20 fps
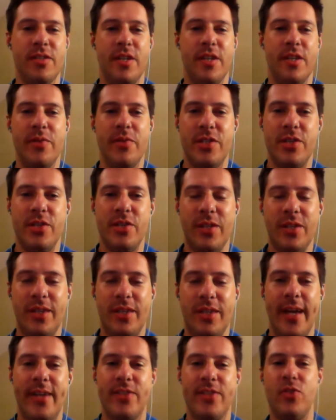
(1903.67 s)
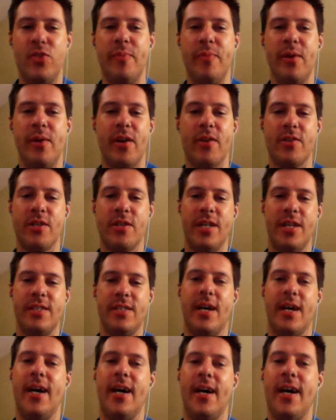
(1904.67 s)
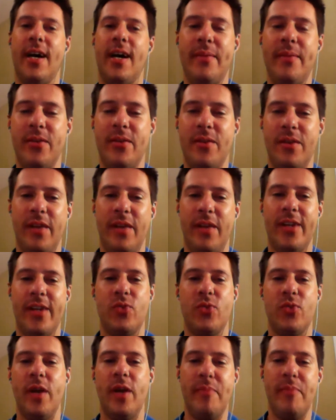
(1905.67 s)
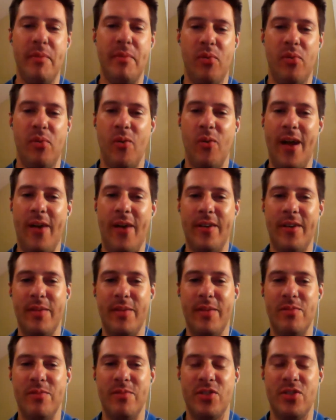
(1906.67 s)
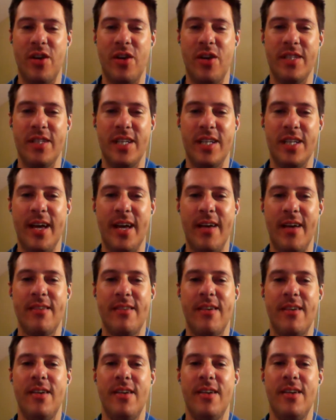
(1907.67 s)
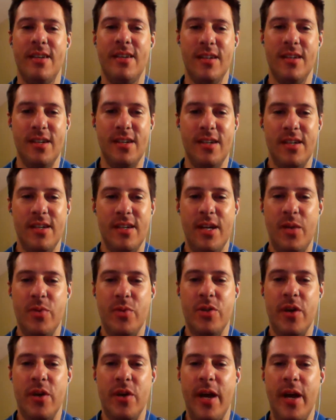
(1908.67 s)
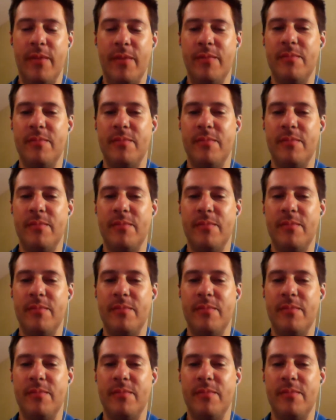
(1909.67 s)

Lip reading: and he was doing like 2 burgers at a time, and there were like 20 people around him, starving to death. It was great.